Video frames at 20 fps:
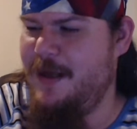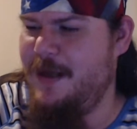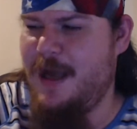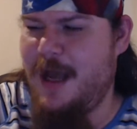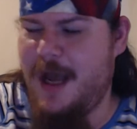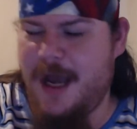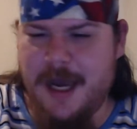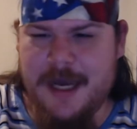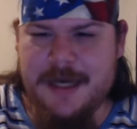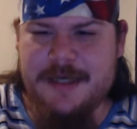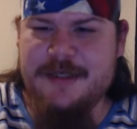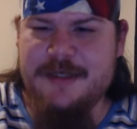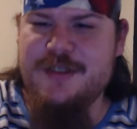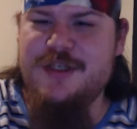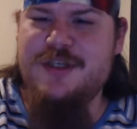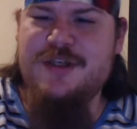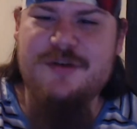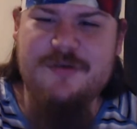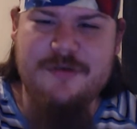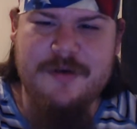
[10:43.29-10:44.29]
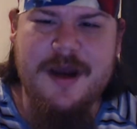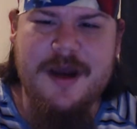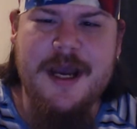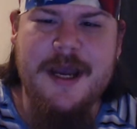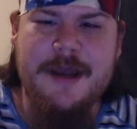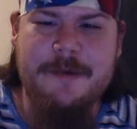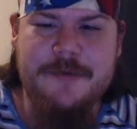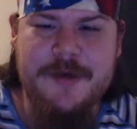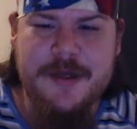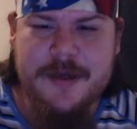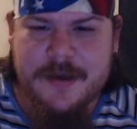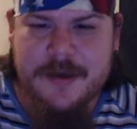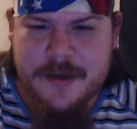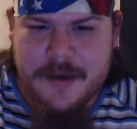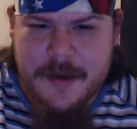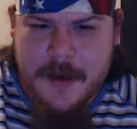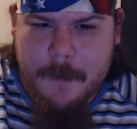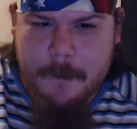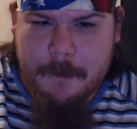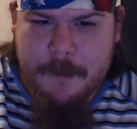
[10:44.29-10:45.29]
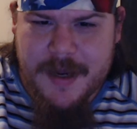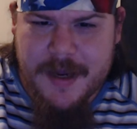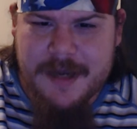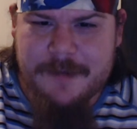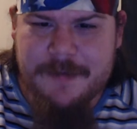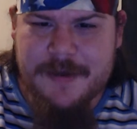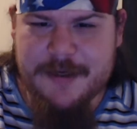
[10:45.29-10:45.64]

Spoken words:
I described Baby